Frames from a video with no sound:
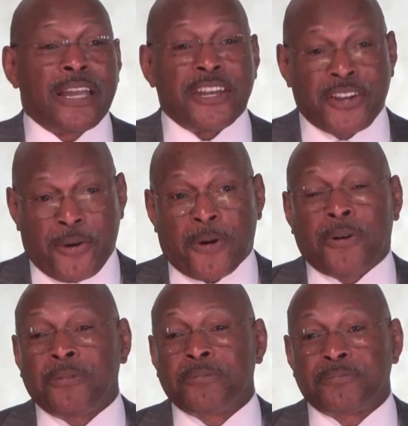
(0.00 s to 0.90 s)
and
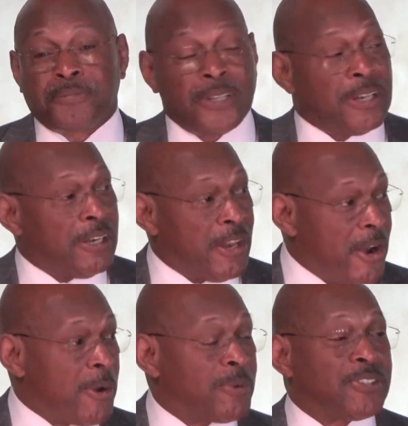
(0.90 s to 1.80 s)
Daryl,
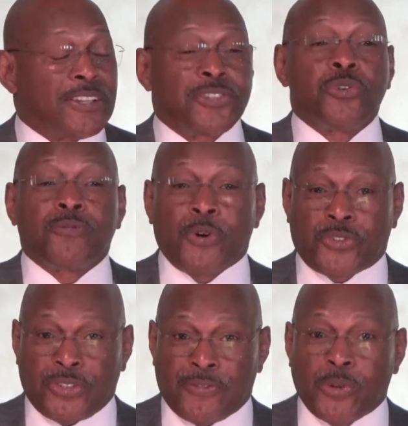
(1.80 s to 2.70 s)
Larry was at the
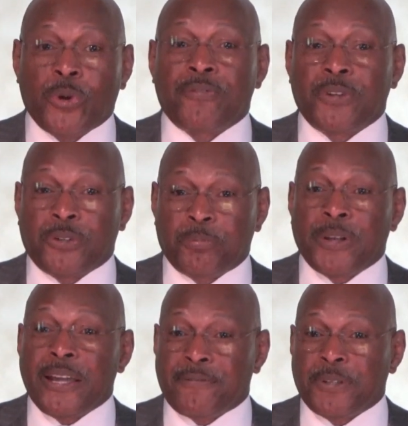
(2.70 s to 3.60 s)
University of Louisville
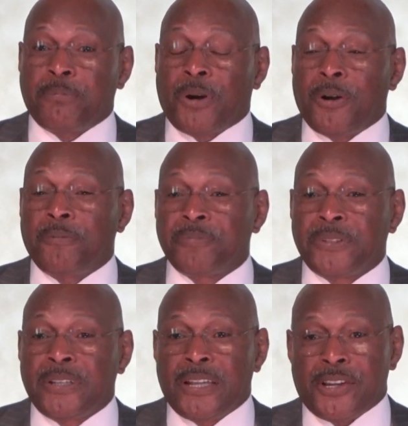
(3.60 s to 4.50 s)
playing
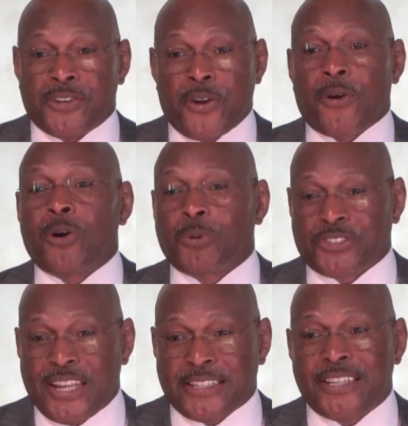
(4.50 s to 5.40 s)
football, and Daryl
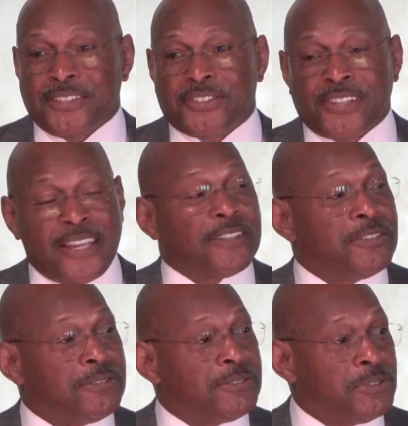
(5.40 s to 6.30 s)
was at Kent State
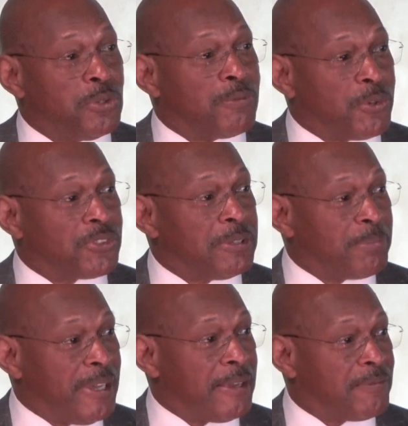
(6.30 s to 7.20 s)
University
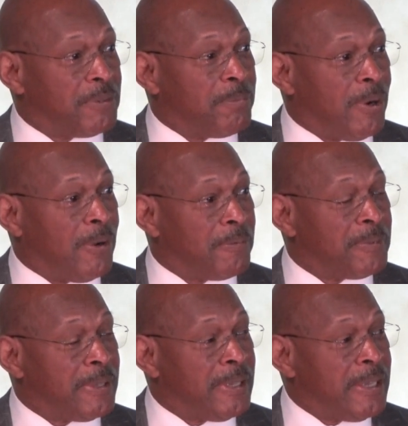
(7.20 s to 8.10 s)
playing football.
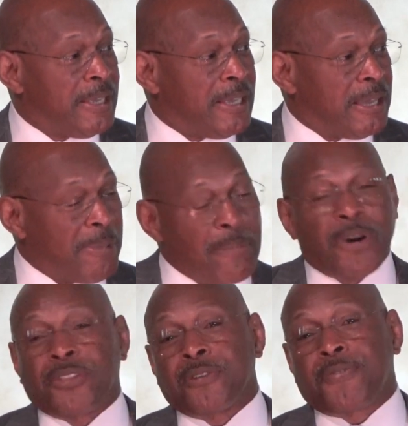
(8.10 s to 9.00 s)
And my
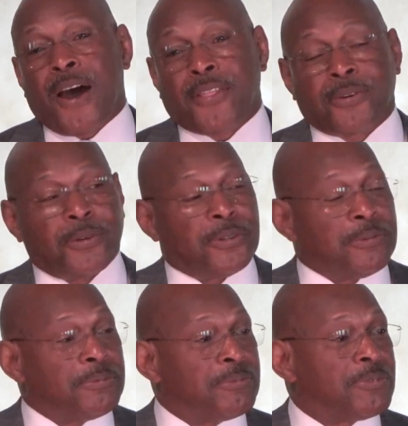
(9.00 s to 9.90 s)
mother and father
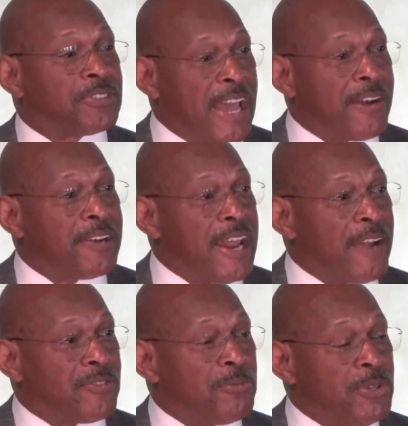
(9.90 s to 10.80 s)
on Saturday
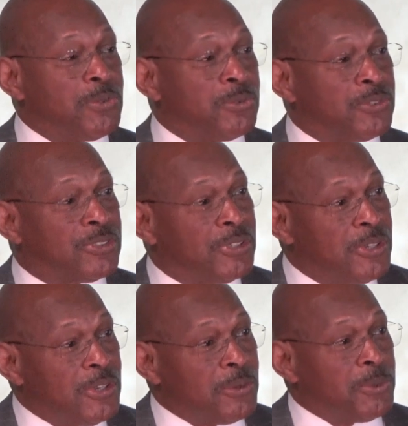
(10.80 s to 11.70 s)
afternoons
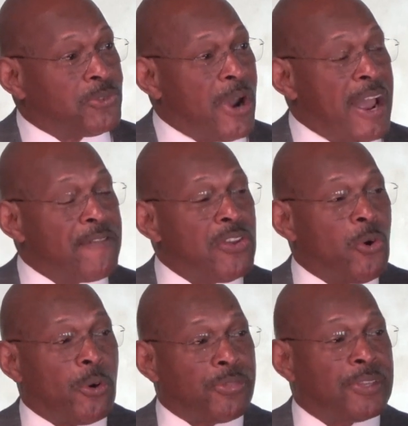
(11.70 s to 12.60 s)
would drive
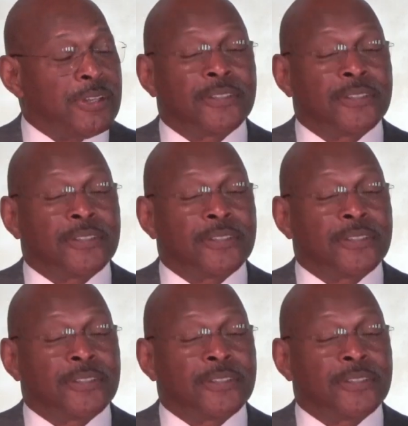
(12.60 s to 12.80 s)
north